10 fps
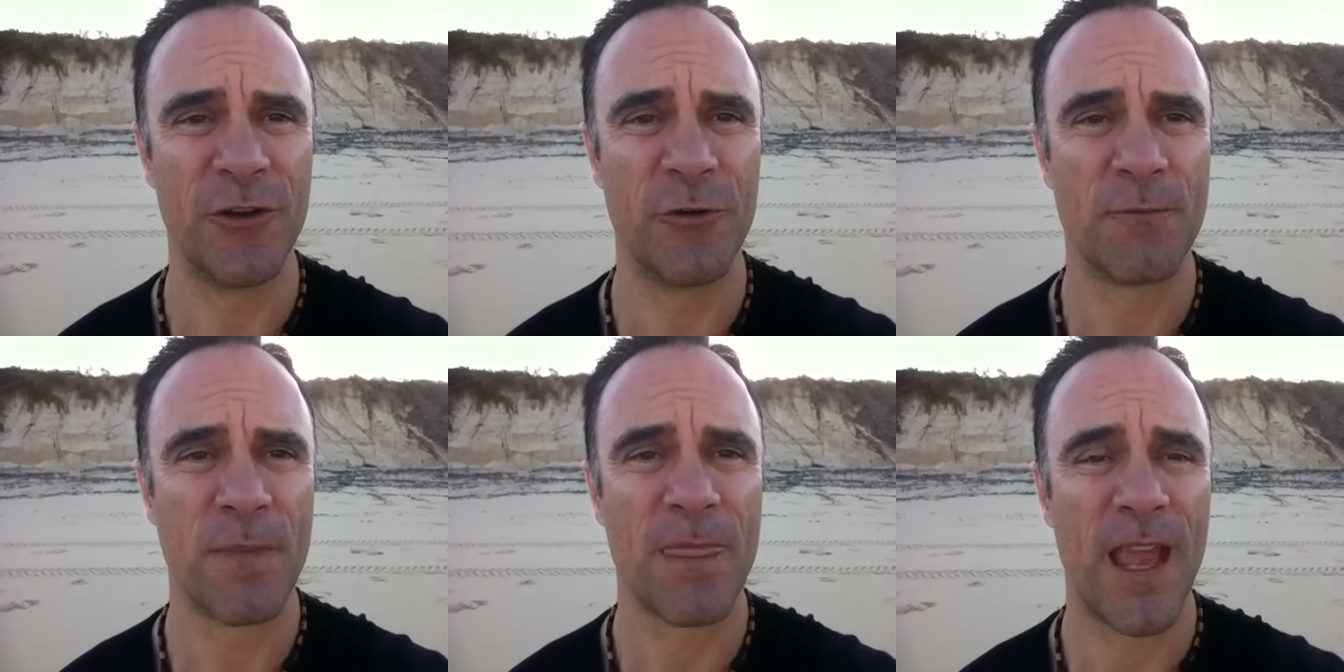
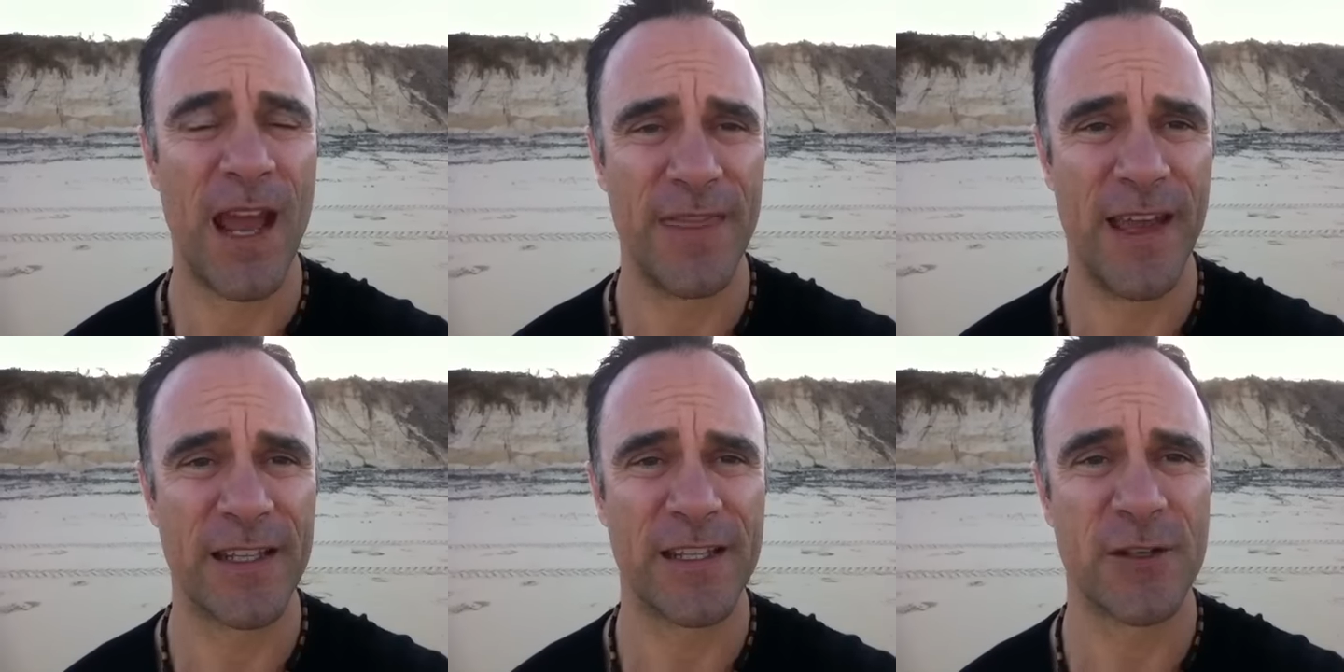And
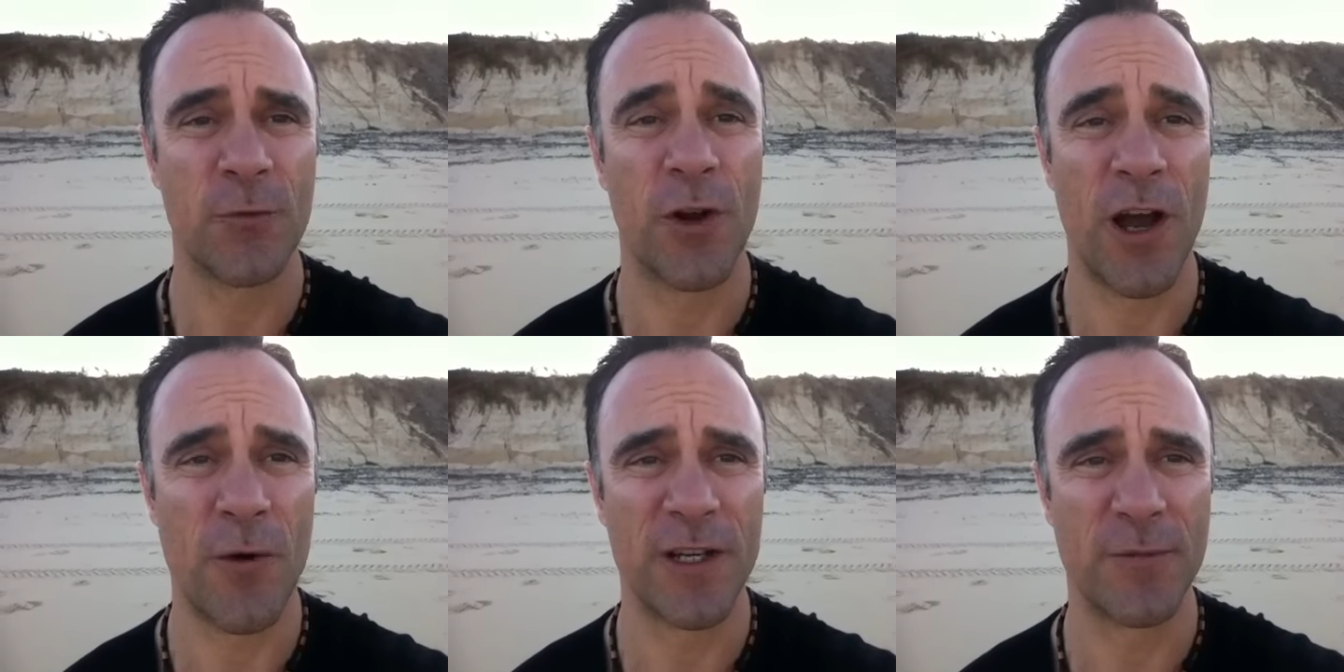that's what
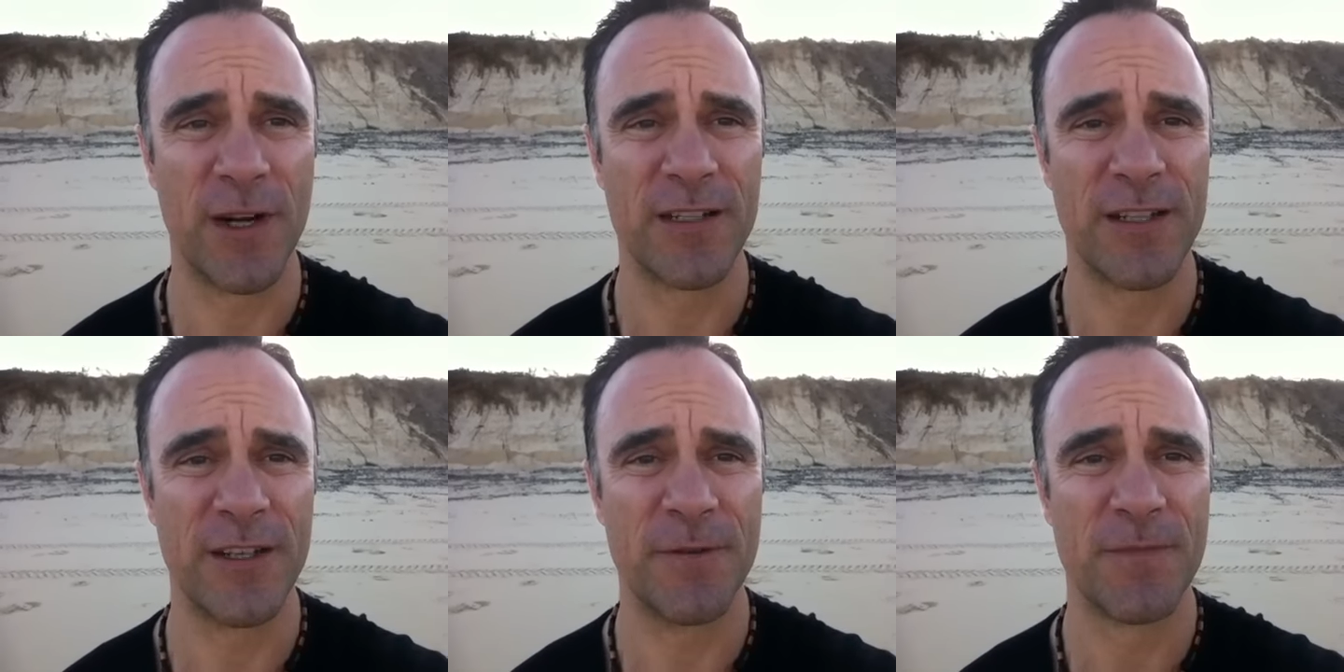I want to bring
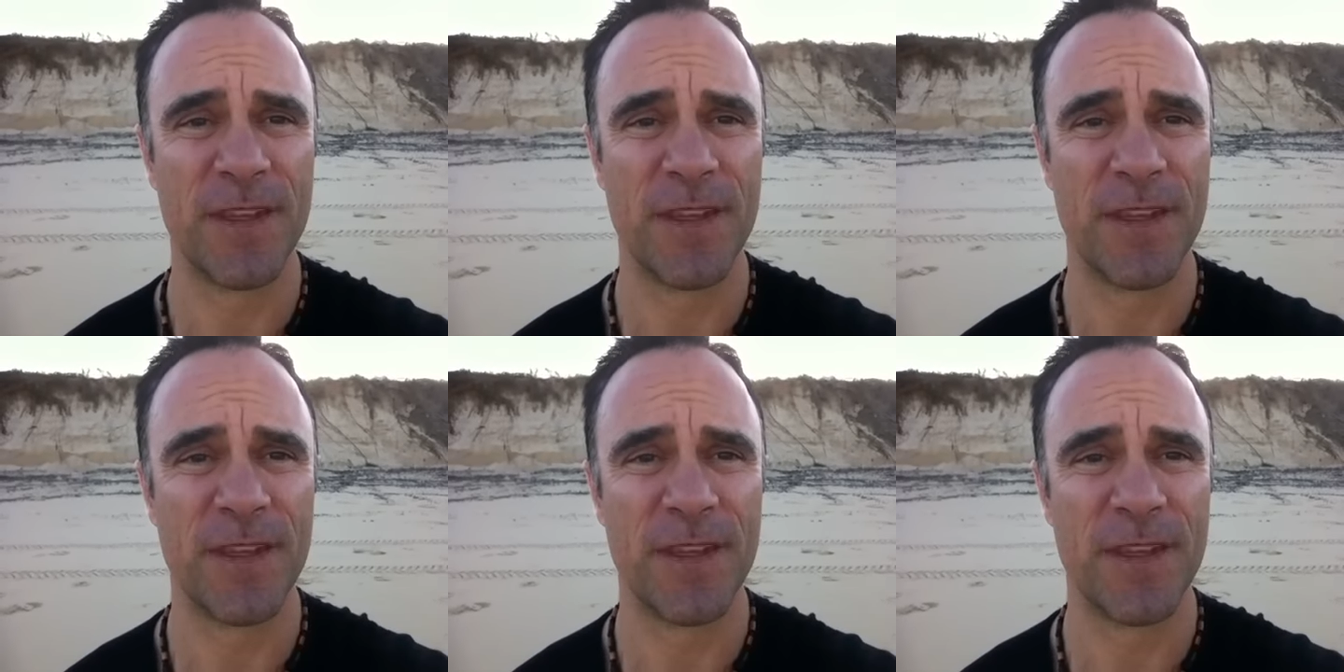to you.